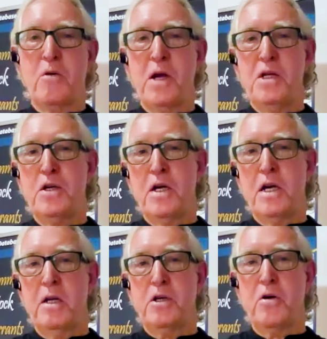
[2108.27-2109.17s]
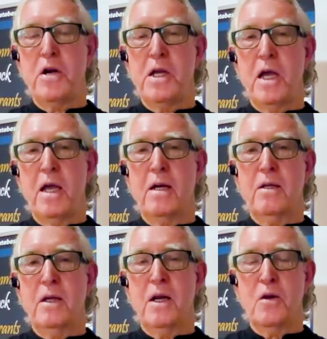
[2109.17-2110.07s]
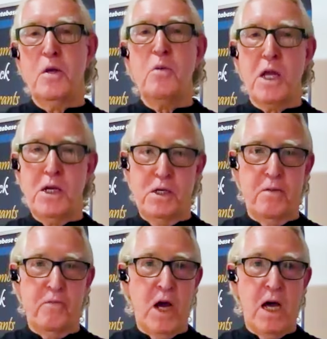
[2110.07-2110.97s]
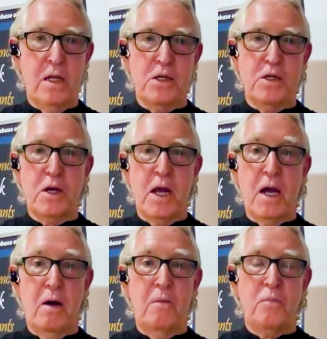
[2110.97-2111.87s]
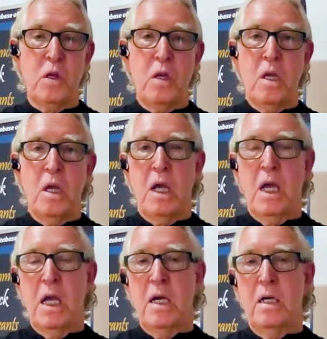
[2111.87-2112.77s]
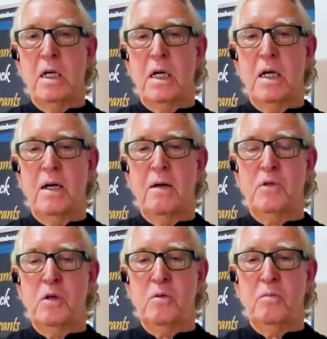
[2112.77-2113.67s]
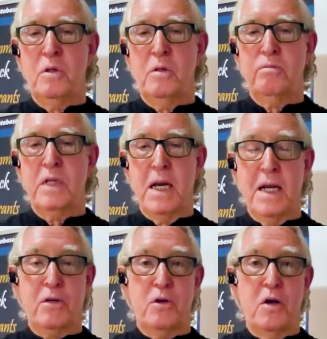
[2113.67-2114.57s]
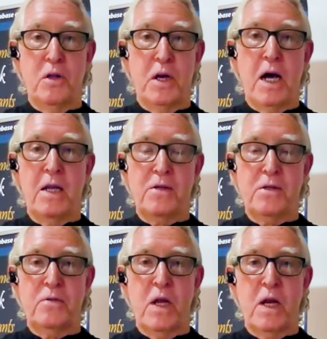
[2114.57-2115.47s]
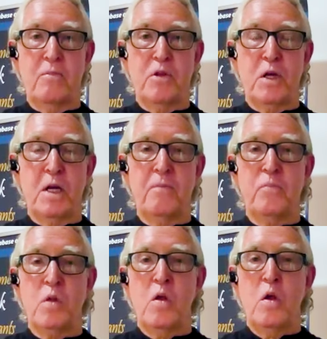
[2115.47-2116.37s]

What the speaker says: been a great journey and an accumulation of knowledge now, and to connect all the dots and everything.